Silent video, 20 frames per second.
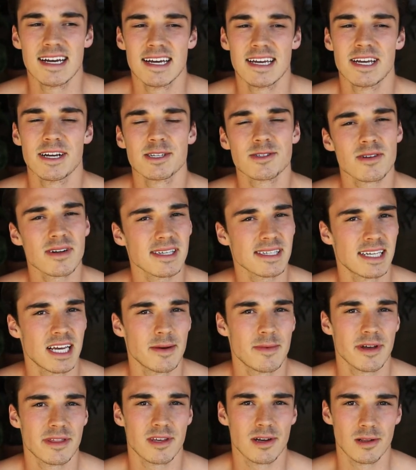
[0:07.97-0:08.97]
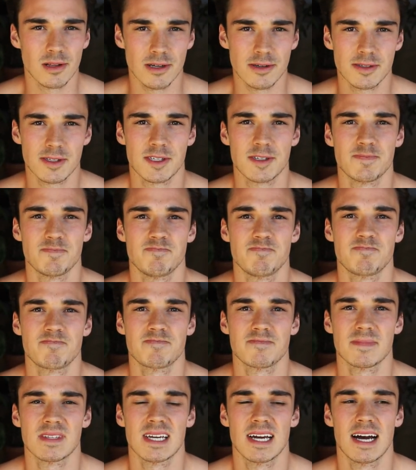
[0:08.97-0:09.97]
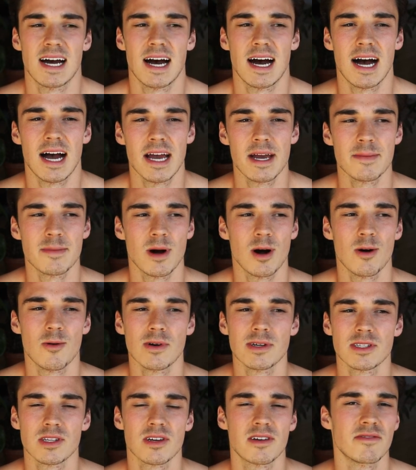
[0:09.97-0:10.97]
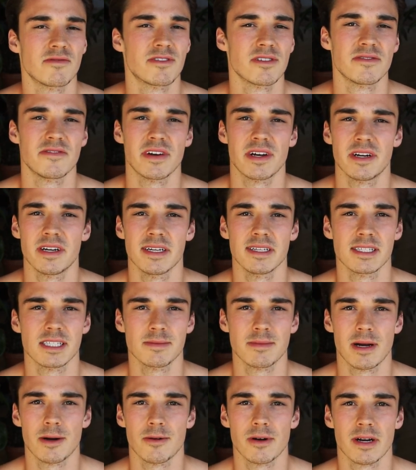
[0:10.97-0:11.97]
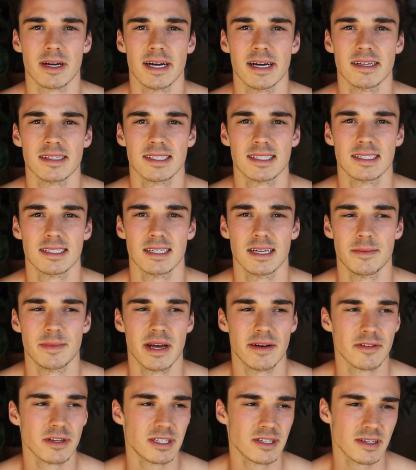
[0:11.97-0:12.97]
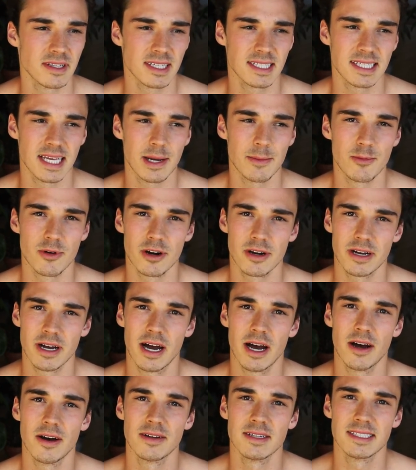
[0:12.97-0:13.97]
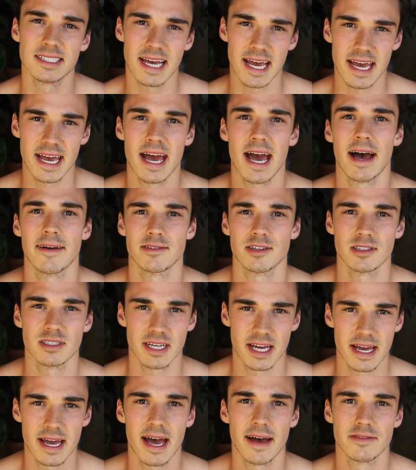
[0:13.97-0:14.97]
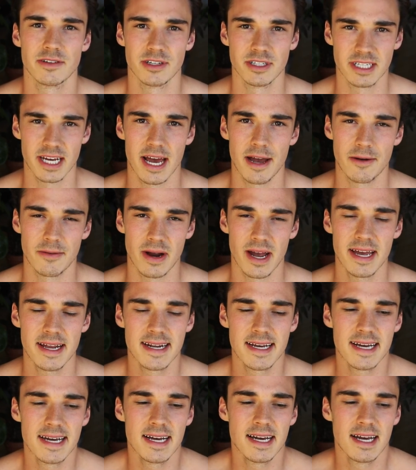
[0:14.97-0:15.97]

Here's what I'll say about the glutes. I am always looking for variance in my workouts. I'm never doing the same workout day after day after day, right?